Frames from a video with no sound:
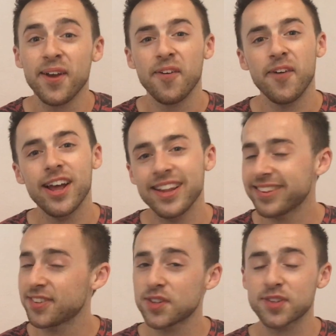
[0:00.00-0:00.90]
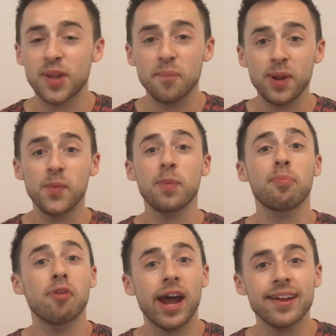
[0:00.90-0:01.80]
Well, it's just simply with
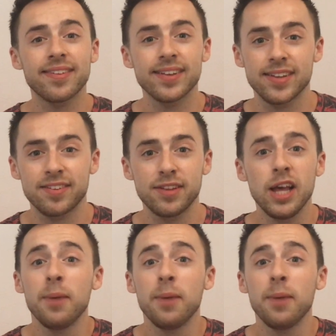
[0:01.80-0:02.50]
practice.